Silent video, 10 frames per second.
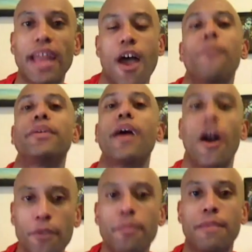and help the
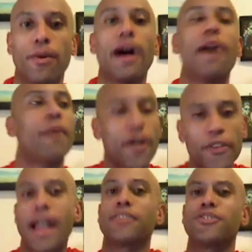other people, help
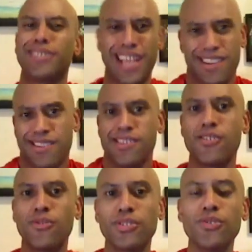other actors, and, you
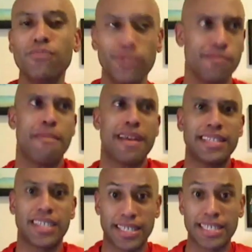know, use my
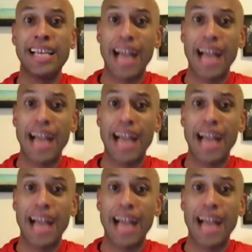math skills,